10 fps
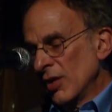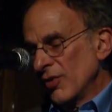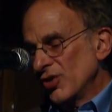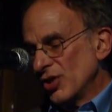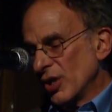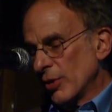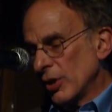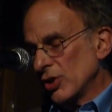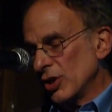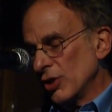
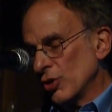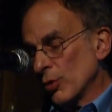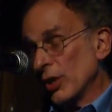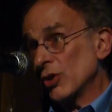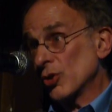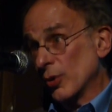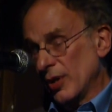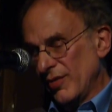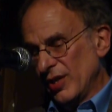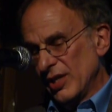serious injuries, or
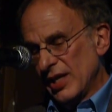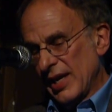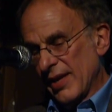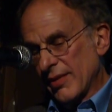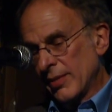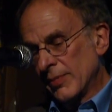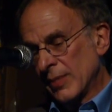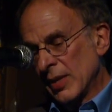even death.